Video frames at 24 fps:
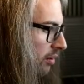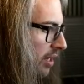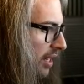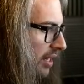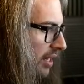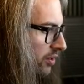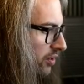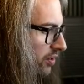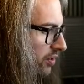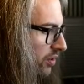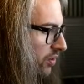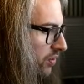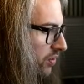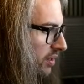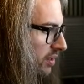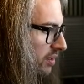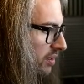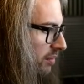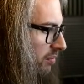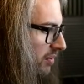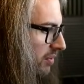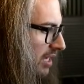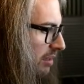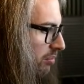Okay, just
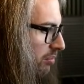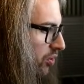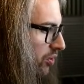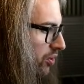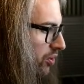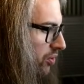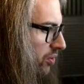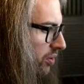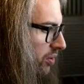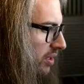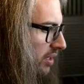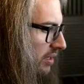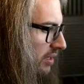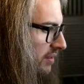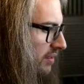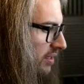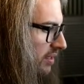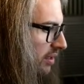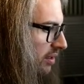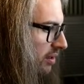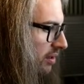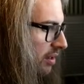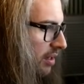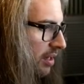using some keyboard
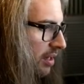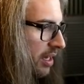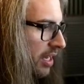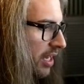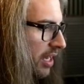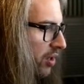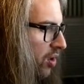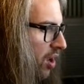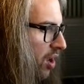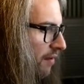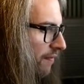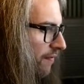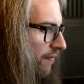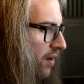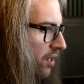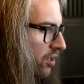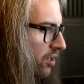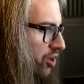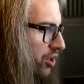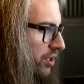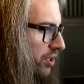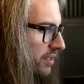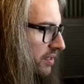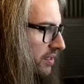shortcuts here. It all
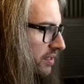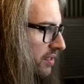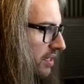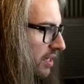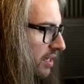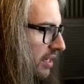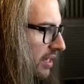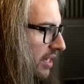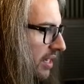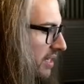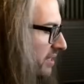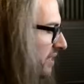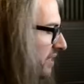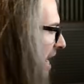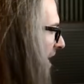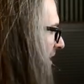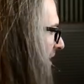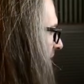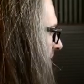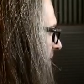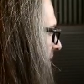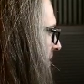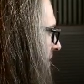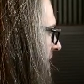functions
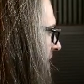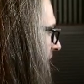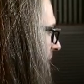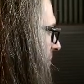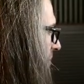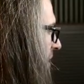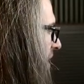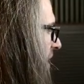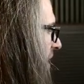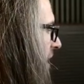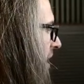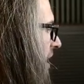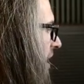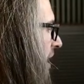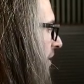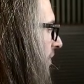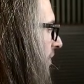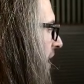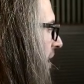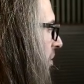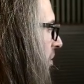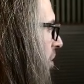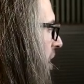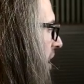exactly the same
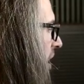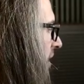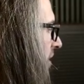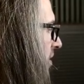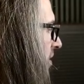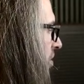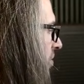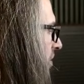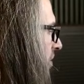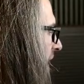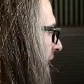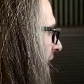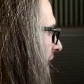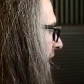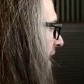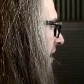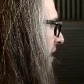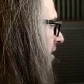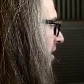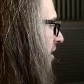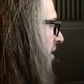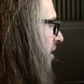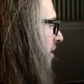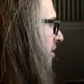if I wanted to
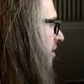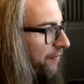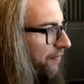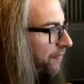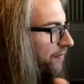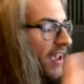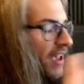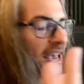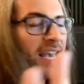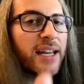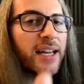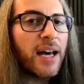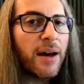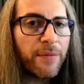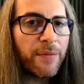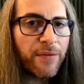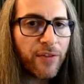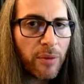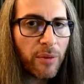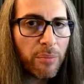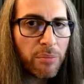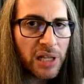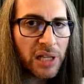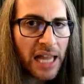add a fade
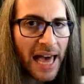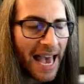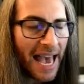up from